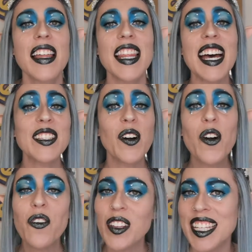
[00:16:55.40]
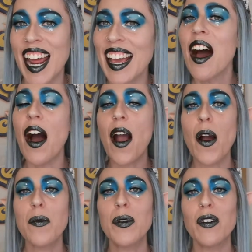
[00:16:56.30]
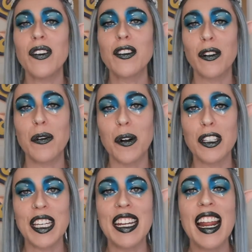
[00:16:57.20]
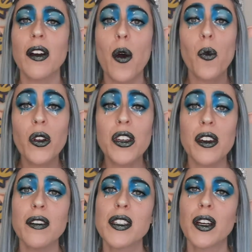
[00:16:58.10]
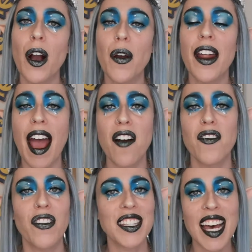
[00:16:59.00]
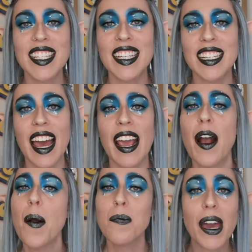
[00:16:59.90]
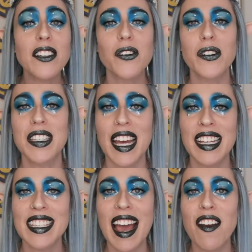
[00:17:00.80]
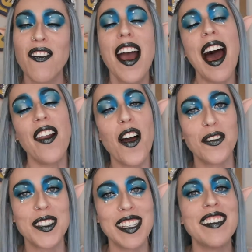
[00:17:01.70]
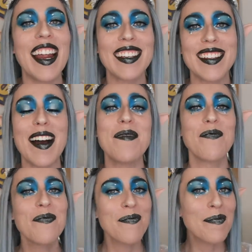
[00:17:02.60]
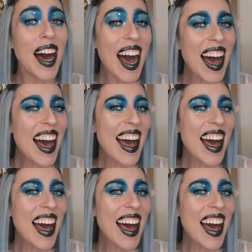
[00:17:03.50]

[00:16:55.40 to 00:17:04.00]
That's all for today. I hope you've enjoyed watching. I want you to go and have a fantastic day. Make sure you're staying safe, and I will see you next time. Bye!